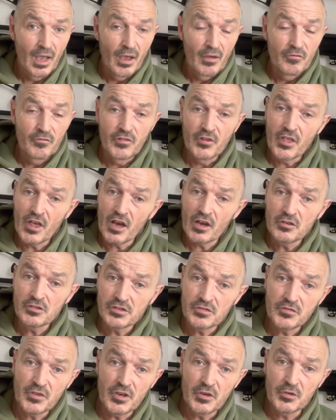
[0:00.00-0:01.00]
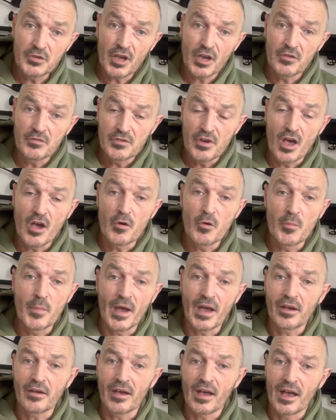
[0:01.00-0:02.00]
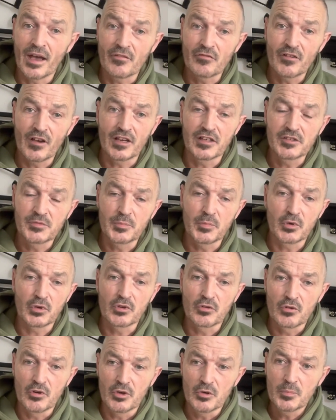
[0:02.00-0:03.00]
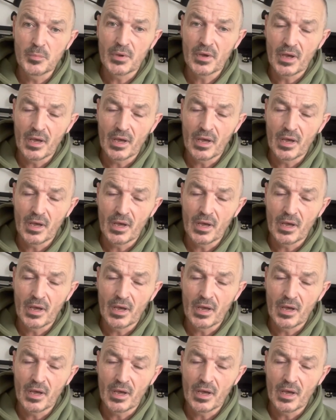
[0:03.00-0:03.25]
For those of you who don't know about our Facebook group,